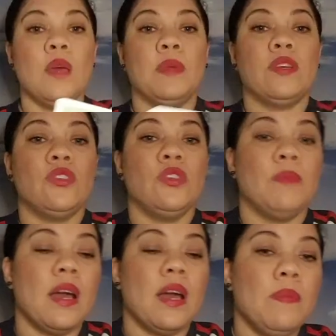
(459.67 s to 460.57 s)
Because you
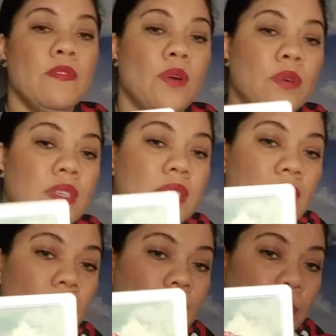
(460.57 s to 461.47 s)
might be
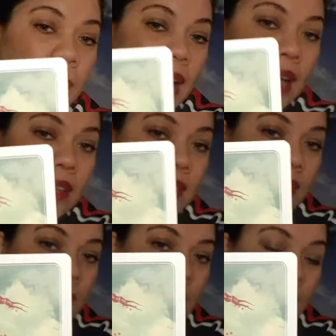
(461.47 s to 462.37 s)
focusing on the
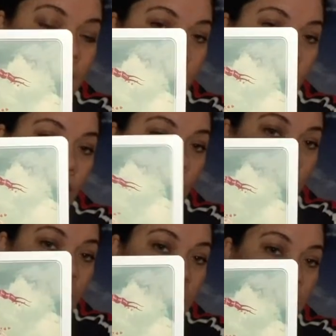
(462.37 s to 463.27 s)
past, you might be